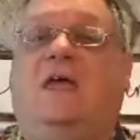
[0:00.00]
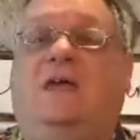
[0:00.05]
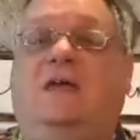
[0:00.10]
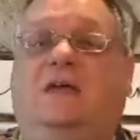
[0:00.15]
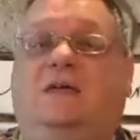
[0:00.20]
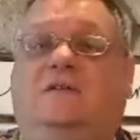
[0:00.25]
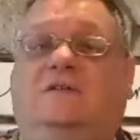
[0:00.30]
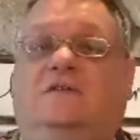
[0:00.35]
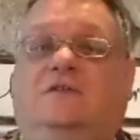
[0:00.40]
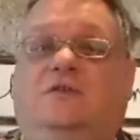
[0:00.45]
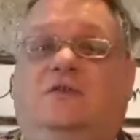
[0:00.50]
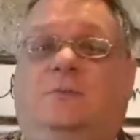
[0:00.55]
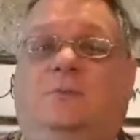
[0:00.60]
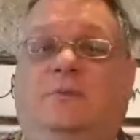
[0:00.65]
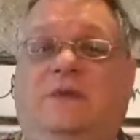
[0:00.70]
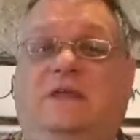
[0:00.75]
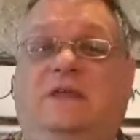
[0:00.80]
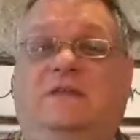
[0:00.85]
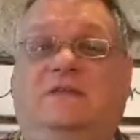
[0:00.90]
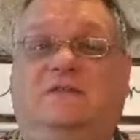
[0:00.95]
is
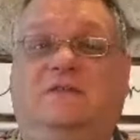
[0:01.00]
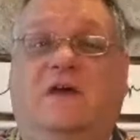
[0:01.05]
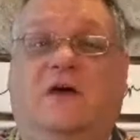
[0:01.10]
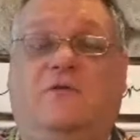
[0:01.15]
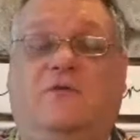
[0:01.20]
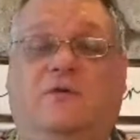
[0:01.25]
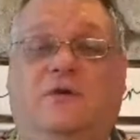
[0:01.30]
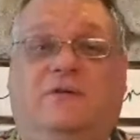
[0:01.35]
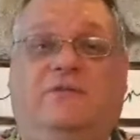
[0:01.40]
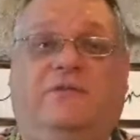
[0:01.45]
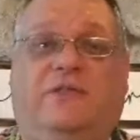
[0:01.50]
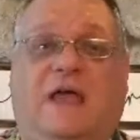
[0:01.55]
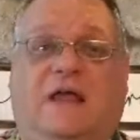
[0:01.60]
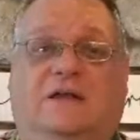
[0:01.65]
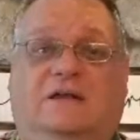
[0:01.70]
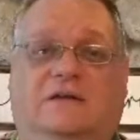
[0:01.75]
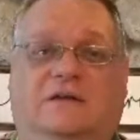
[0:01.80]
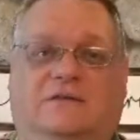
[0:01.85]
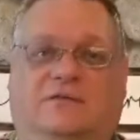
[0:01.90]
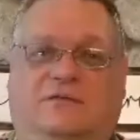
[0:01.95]
to be
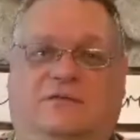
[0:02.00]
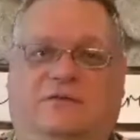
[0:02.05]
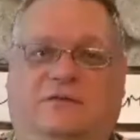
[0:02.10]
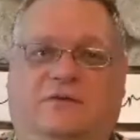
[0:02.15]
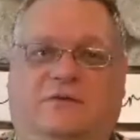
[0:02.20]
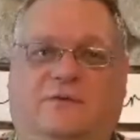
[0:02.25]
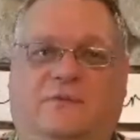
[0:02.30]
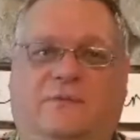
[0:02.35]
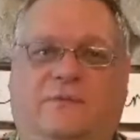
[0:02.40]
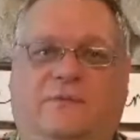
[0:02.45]
self-reflective,